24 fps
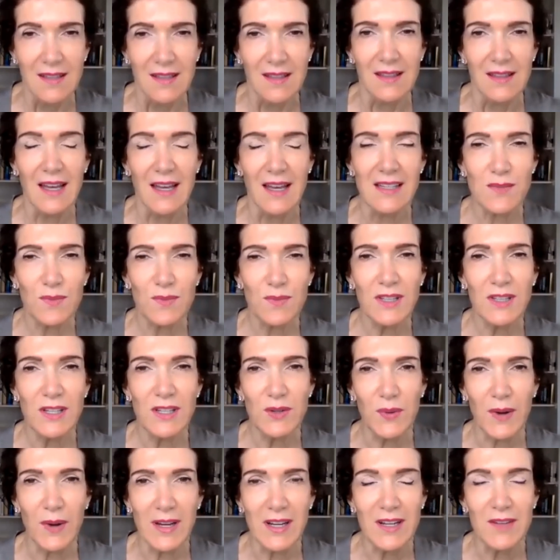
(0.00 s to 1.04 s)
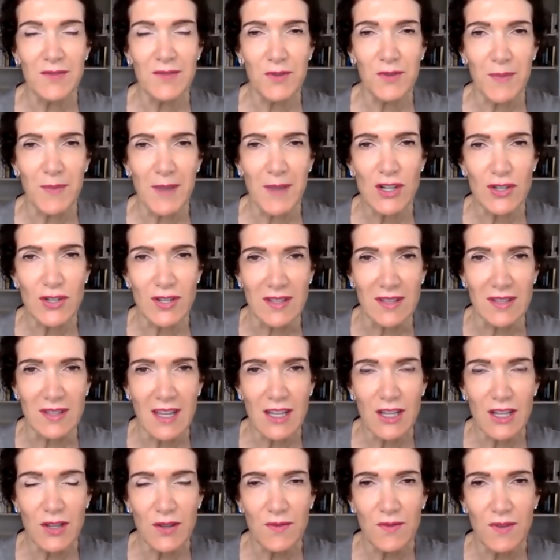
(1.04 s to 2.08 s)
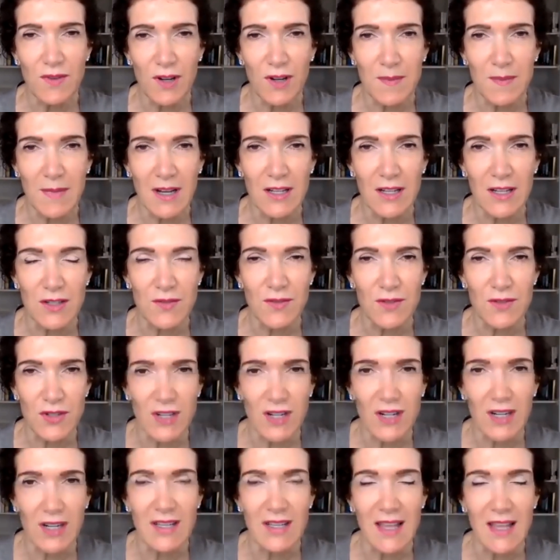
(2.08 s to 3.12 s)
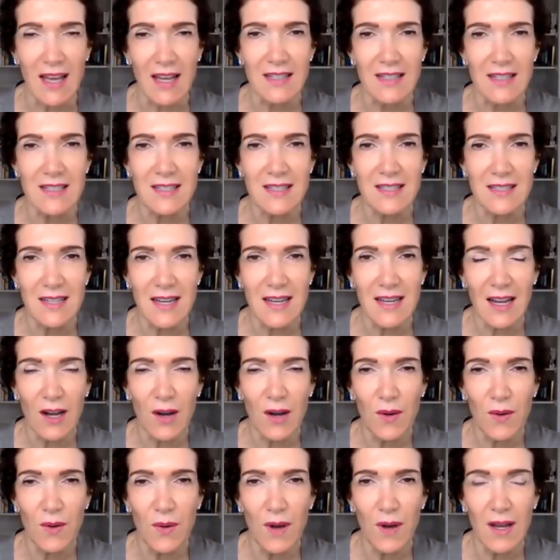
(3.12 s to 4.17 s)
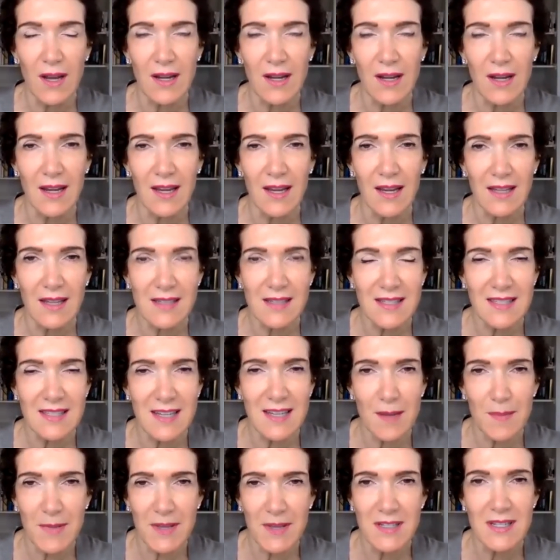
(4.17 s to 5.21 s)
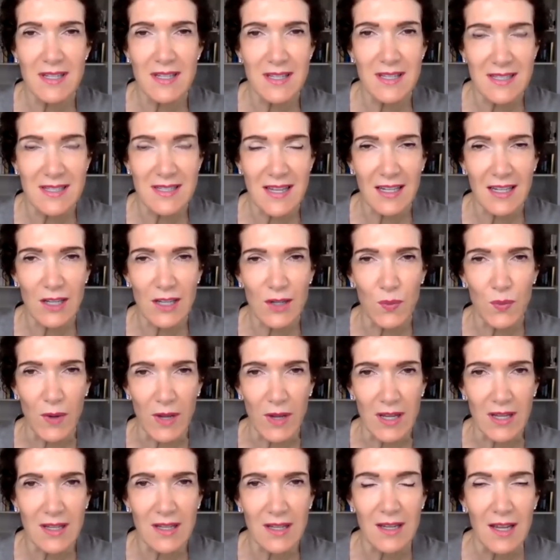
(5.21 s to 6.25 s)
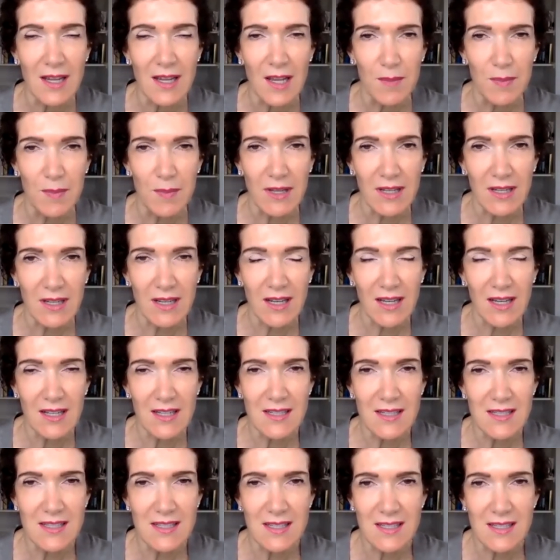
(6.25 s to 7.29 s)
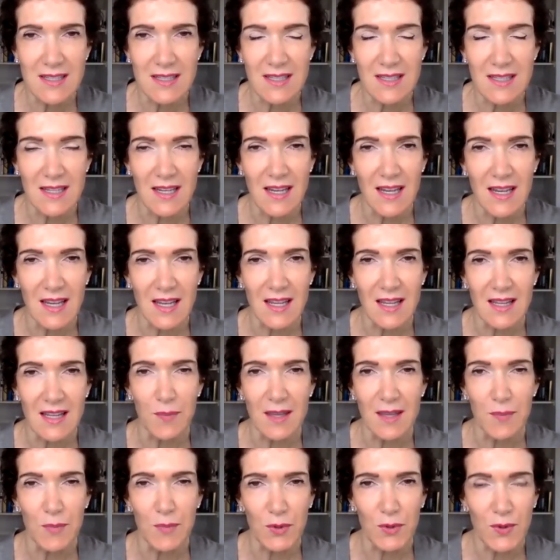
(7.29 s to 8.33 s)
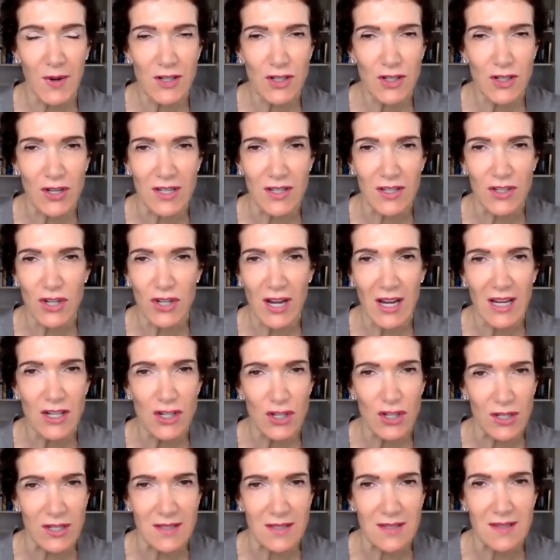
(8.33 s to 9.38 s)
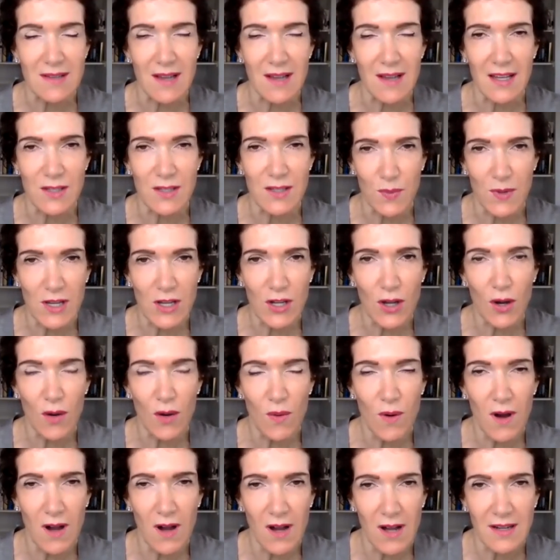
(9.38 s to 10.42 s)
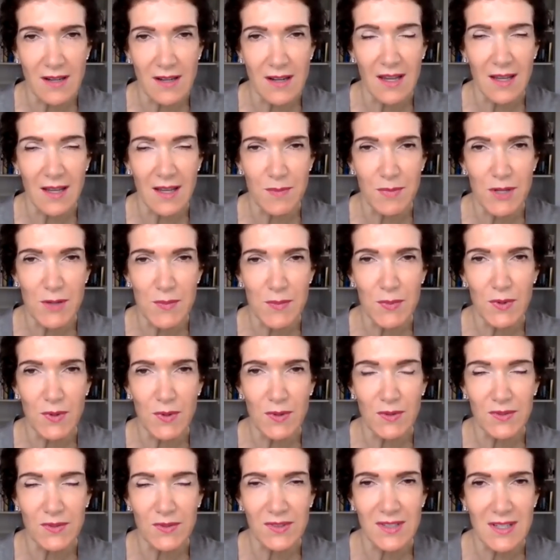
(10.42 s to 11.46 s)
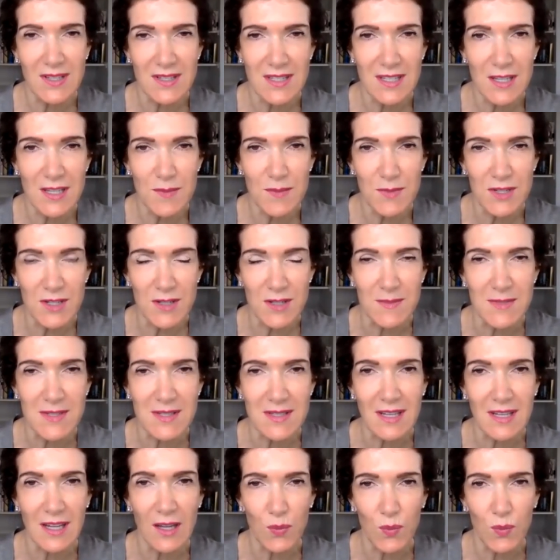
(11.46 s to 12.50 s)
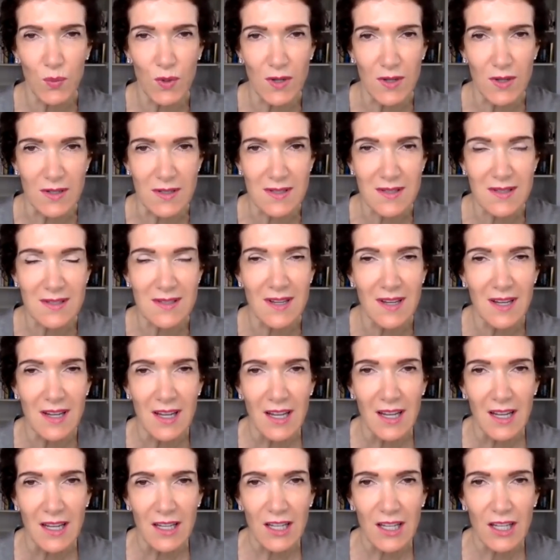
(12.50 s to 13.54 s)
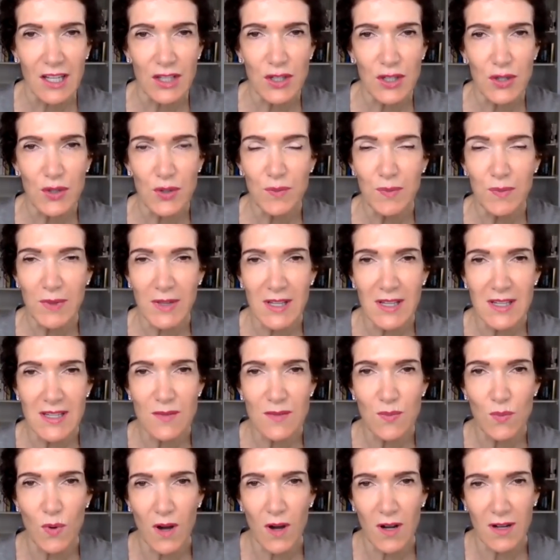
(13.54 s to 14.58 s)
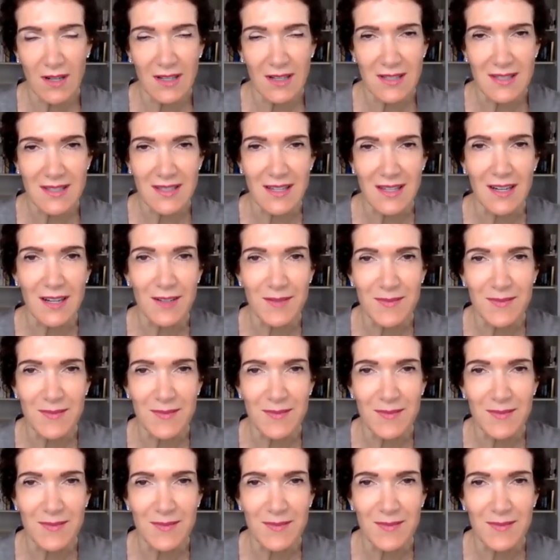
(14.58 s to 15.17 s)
That's really great information. Thank you very much for sharing that. Now, let's step into the second week, because the progression changes as we go on and people's symptoms get worse. Can you please walk us there?